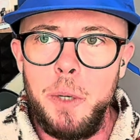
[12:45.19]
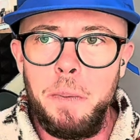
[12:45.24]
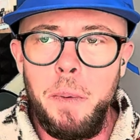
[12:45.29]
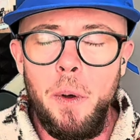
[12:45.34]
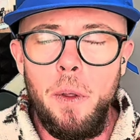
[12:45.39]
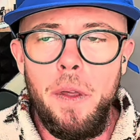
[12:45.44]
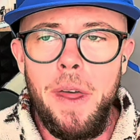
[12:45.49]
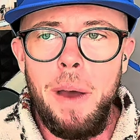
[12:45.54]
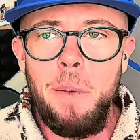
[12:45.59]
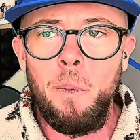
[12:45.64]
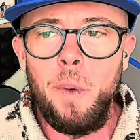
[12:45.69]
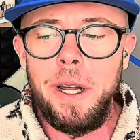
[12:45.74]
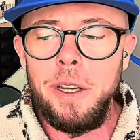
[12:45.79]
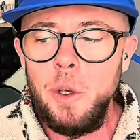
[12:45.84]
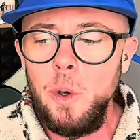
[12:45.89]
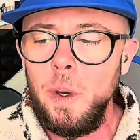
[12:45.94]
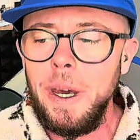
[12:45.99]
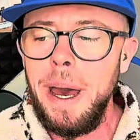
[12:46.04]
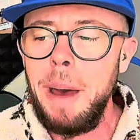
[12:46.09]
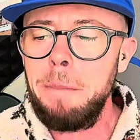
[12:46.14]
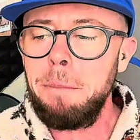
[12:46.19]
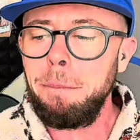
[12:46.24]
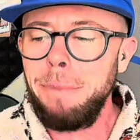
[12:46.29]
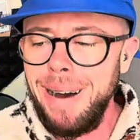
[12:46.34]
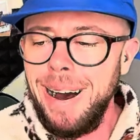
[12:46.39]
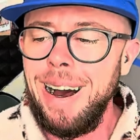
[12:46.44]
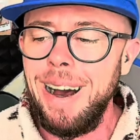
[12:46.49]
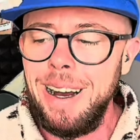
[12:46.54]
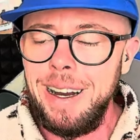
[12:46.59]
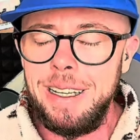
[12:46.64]
But then when you get
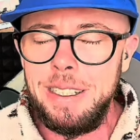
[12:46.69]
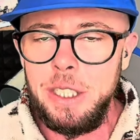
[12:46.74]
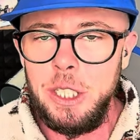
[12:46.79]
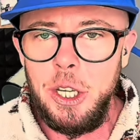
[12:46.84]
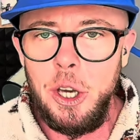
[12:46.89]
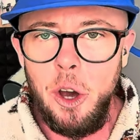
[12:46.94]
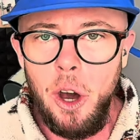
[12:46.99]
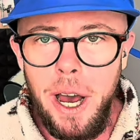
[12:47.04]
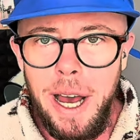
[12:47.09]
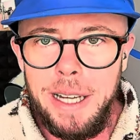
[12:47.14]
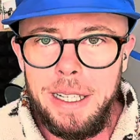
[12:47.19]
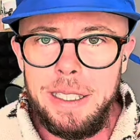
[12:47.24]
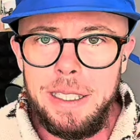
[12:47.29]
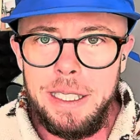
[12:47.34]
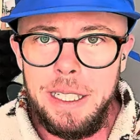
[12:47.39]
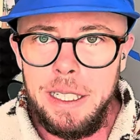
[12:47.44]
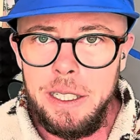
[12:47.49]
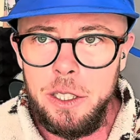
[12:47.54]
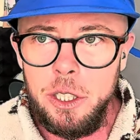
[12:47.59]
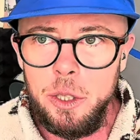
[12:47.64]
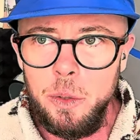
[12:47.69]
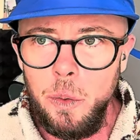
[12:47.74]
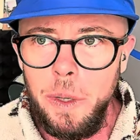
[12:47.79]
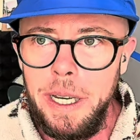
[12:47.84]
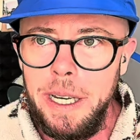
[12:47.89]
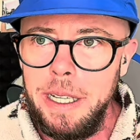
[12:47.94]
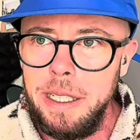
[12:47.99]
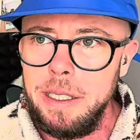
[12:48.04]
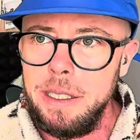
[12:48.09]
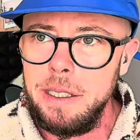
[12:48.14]
back to your editing
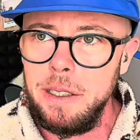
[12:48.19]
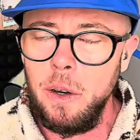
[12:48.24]
suite,